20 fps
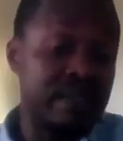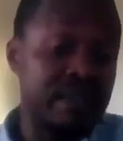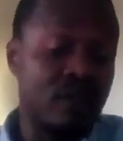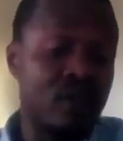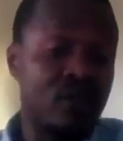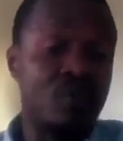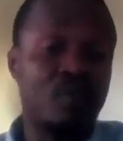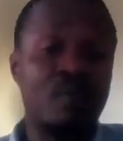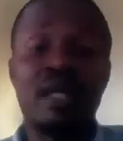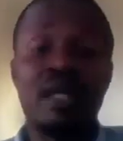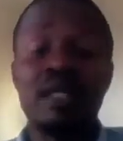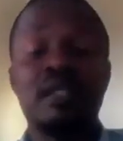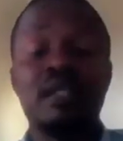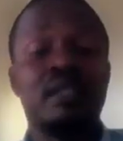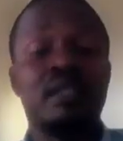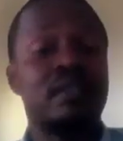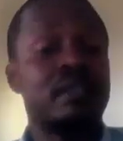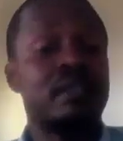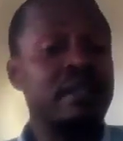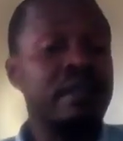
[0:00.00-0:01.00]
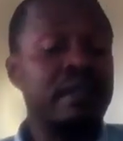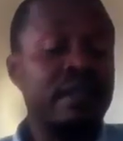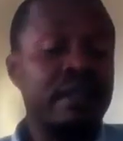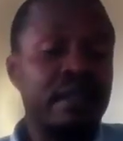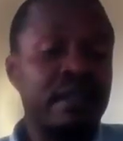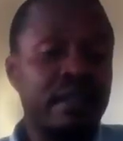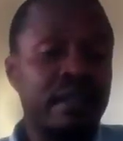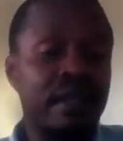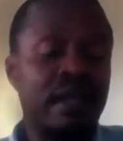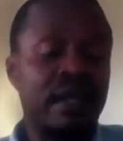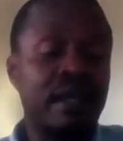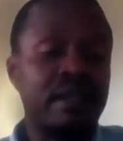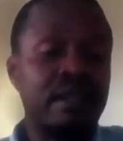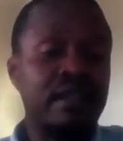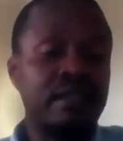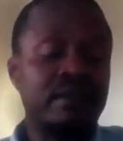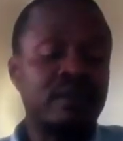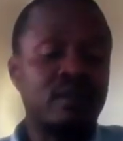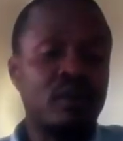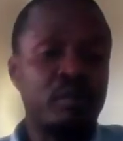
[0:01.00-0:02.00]
is not working,
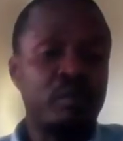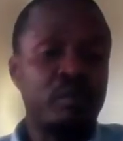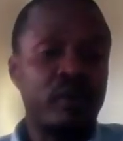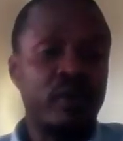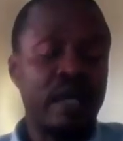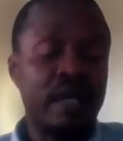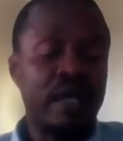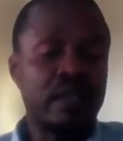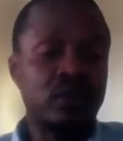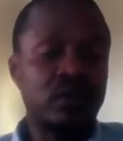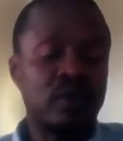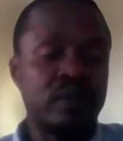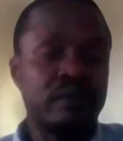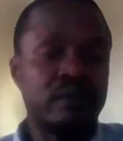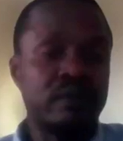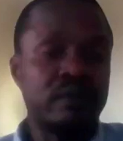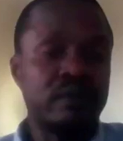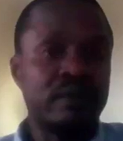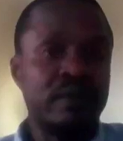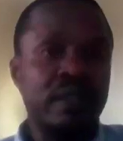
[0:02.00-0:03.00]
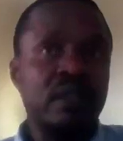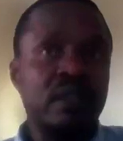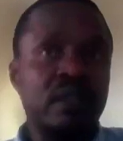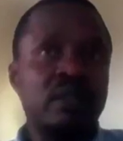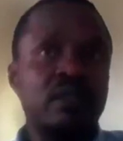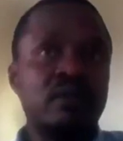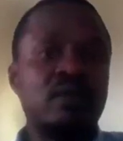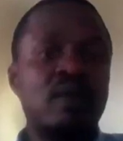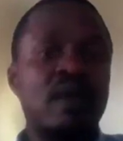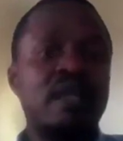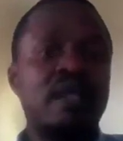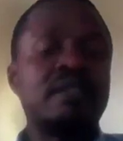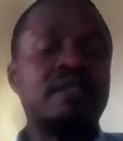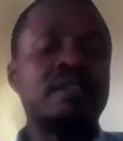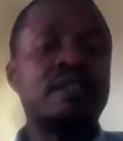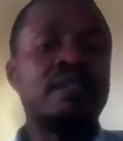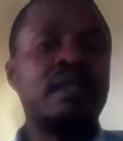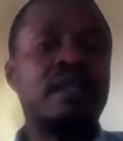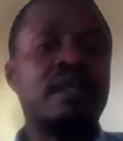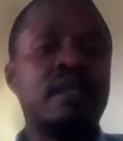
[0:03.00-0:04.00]
there is no production. So I'd
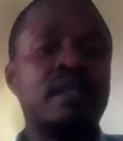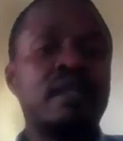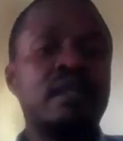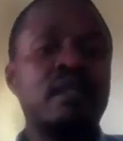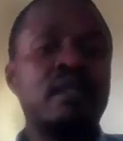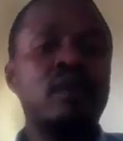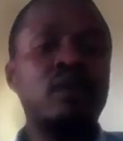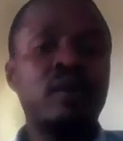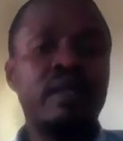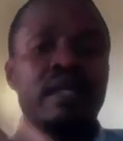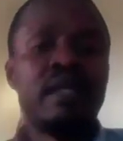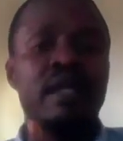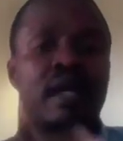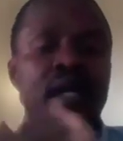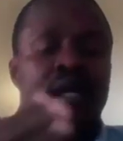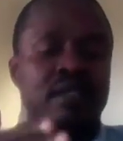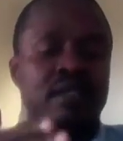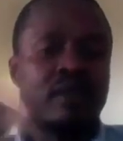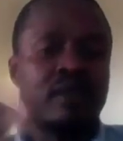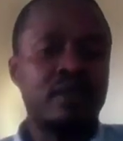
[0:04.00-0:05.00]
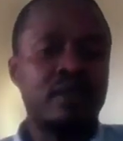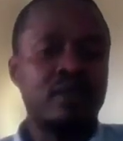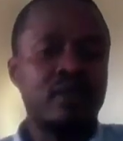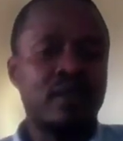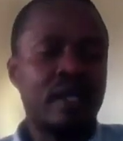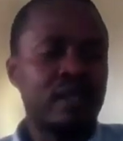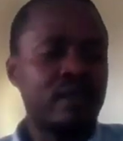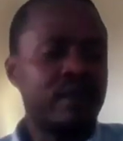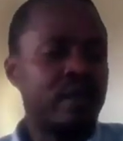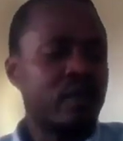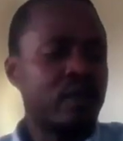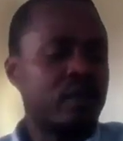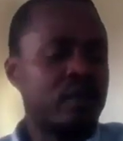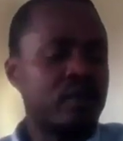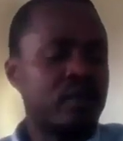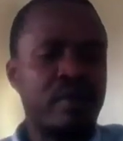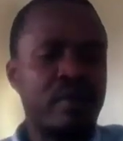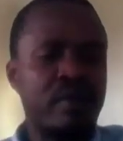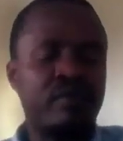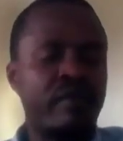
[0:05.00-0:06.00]
say, looking at our track
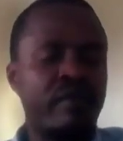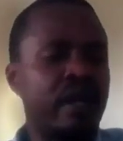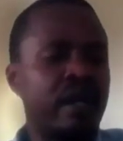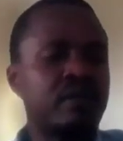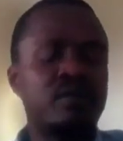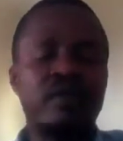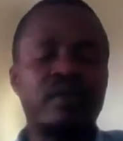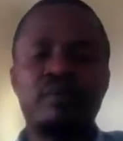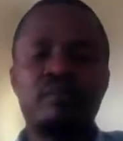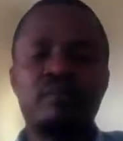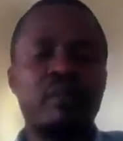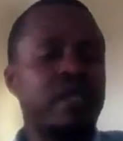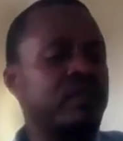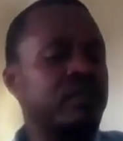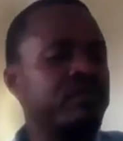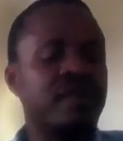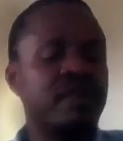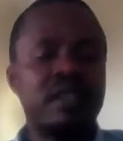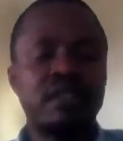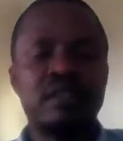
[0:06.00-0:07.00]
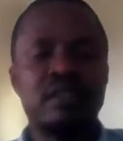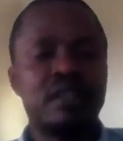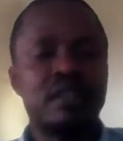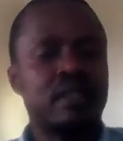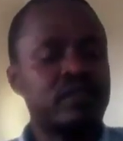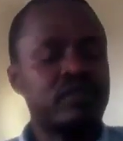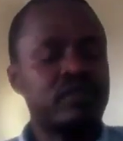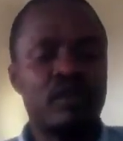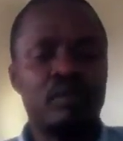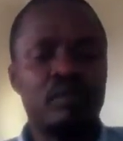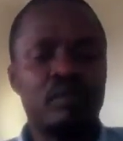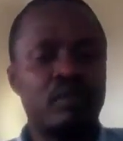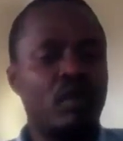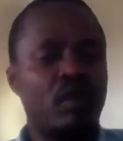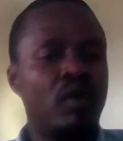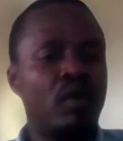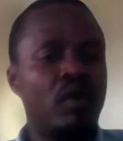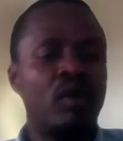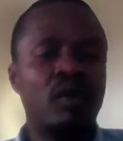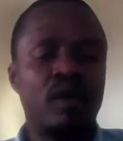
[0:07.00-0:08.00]
record, we've worked with manufacturers from
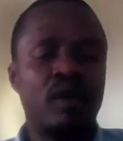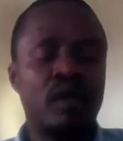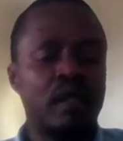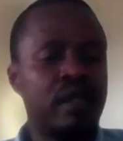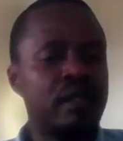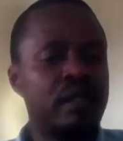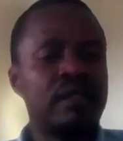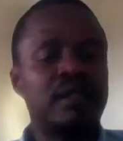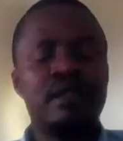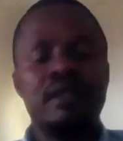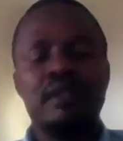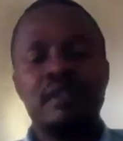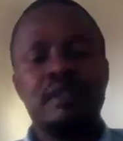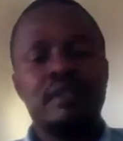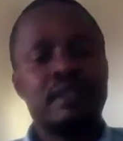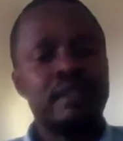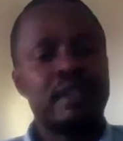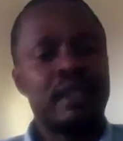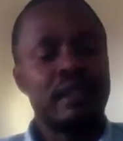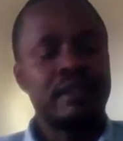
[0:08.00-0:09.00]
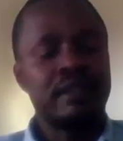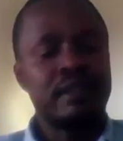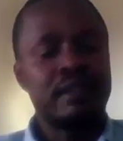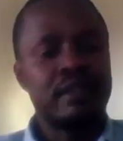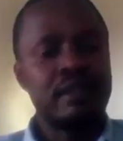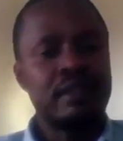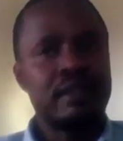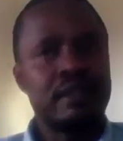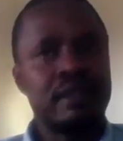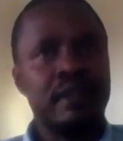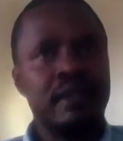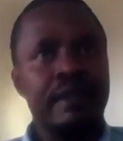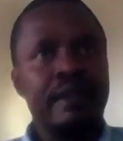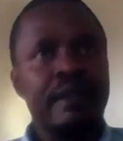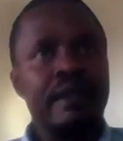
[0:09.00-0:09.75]
all sectors.